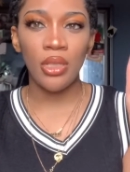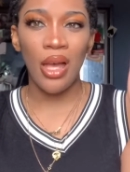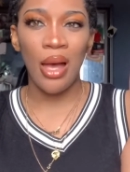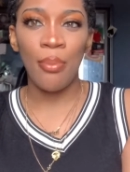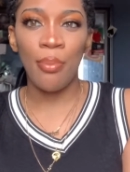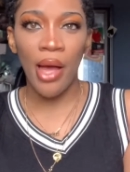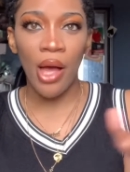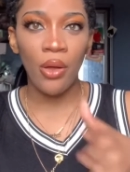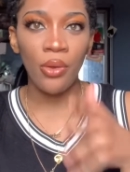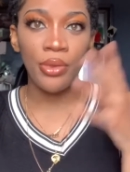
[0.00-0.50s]

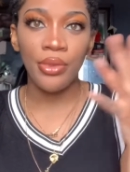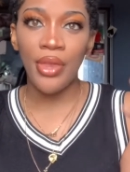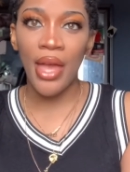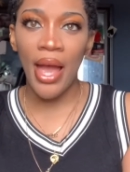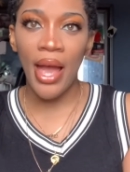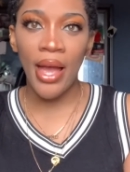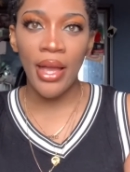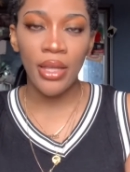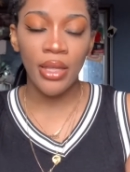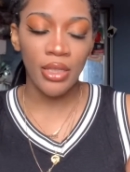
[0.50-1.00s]
about
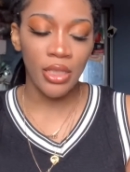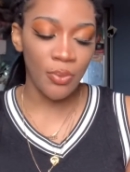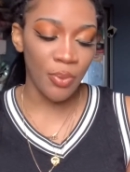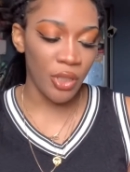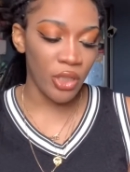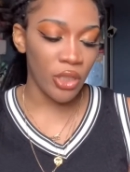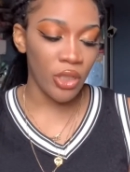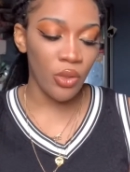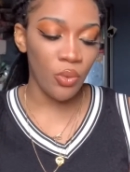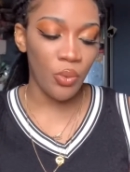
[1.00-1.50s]
that
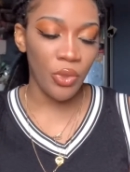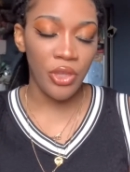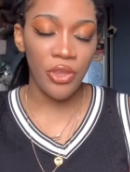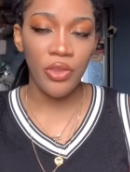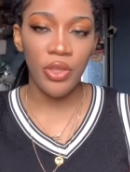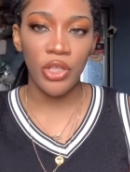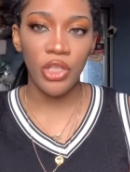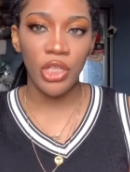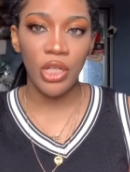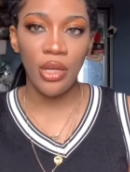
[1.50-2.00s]
especially
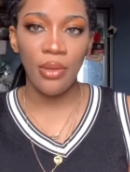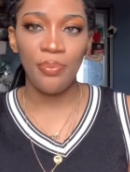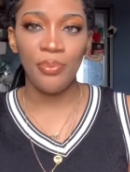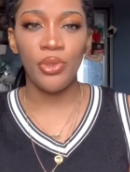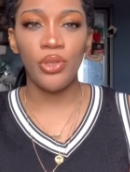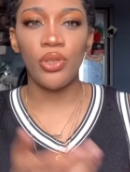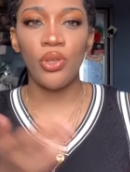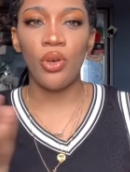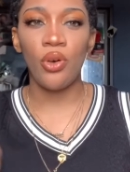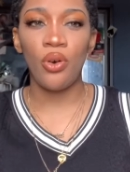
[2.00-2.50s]
with the chip
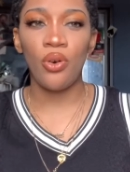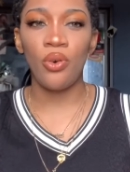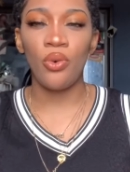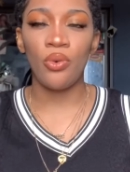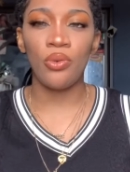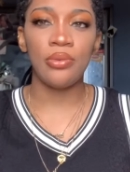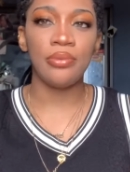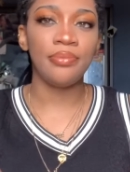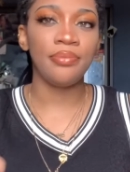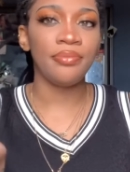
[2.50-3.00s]

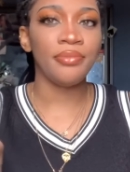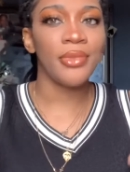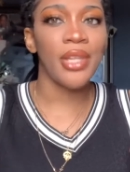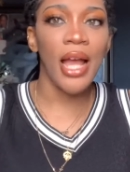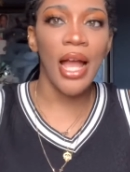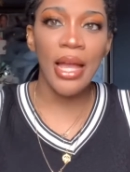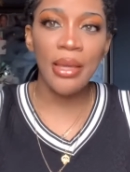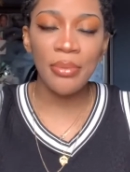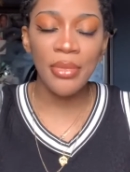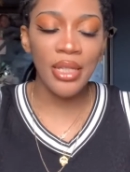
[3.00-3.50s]
so
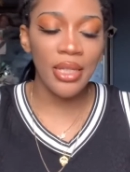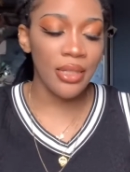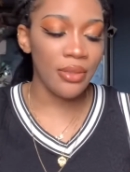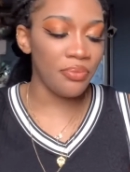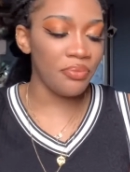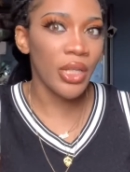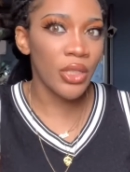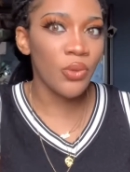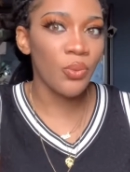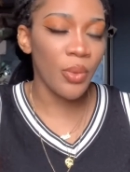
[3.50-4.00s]
I
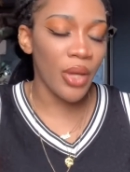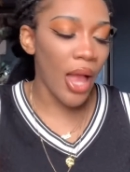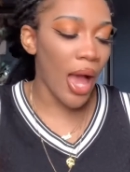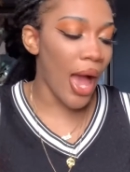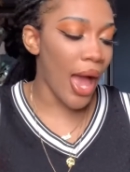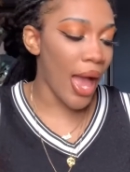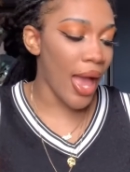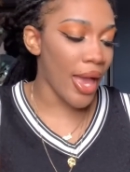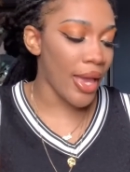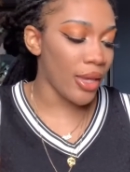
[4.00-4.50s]
mean, it's what
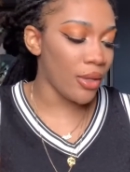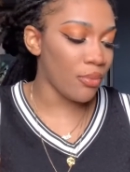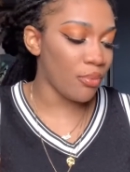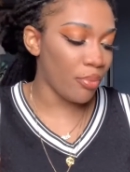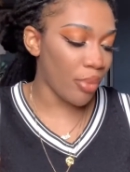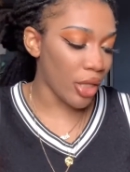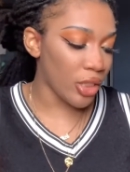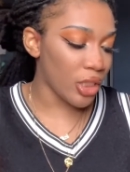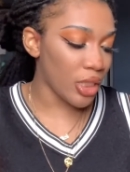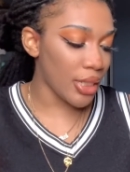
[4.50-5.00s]
I
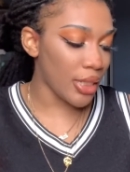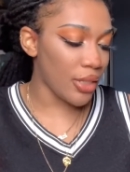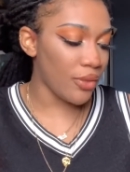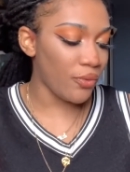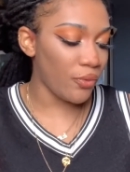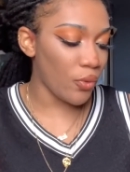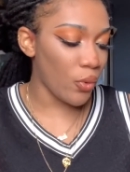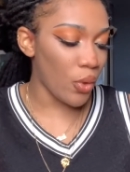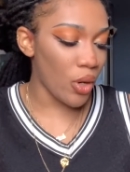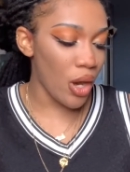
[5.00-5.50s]
budgeted
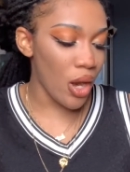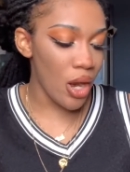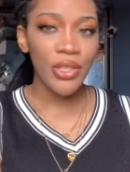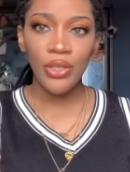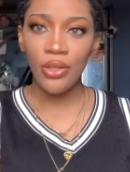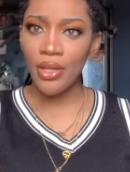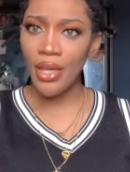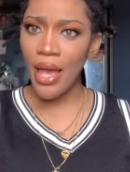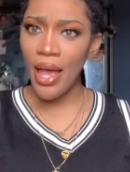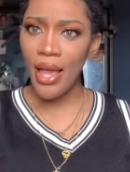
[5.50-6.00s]
for.
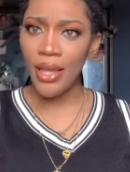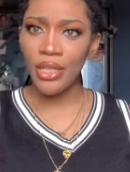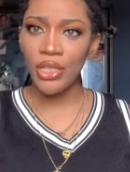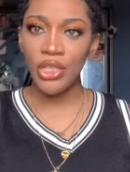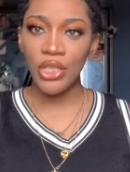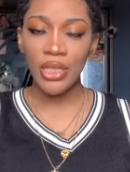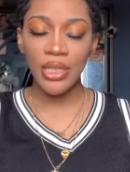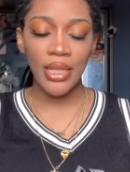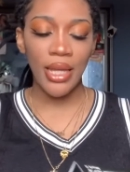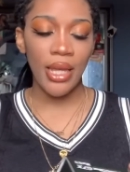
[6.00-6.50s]
So yeah,
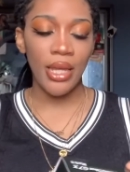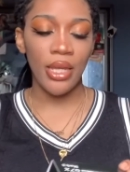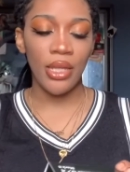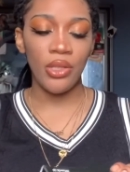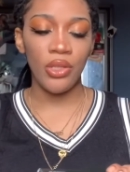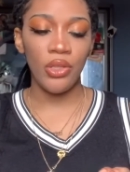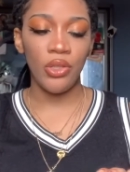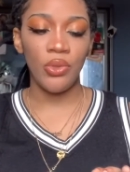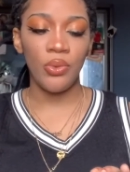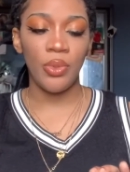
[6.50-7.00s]
let's just get
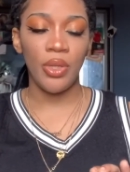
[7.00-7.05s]
into